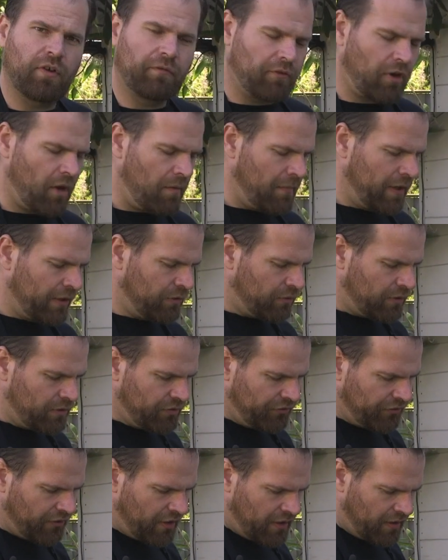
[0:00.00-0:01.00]
I've got my grill
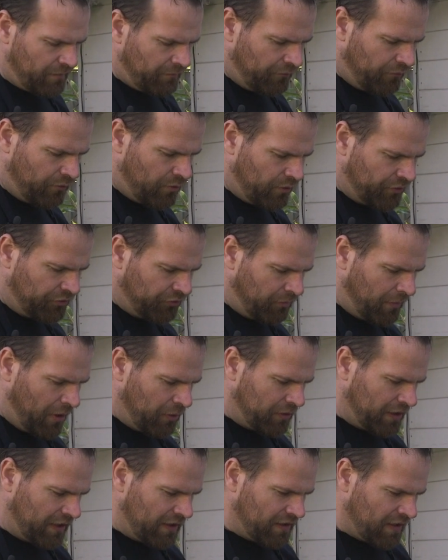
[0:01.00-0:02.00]
set up for
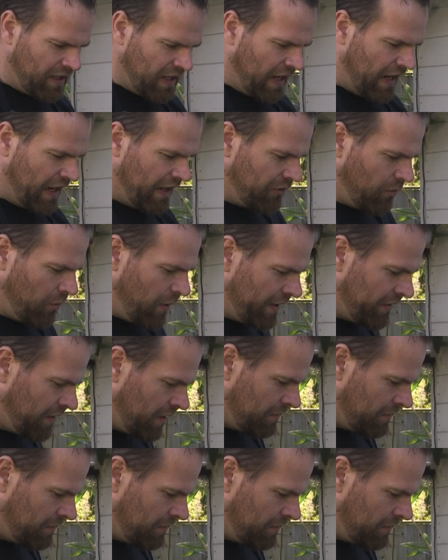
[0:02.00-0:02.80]
smoking, and the way that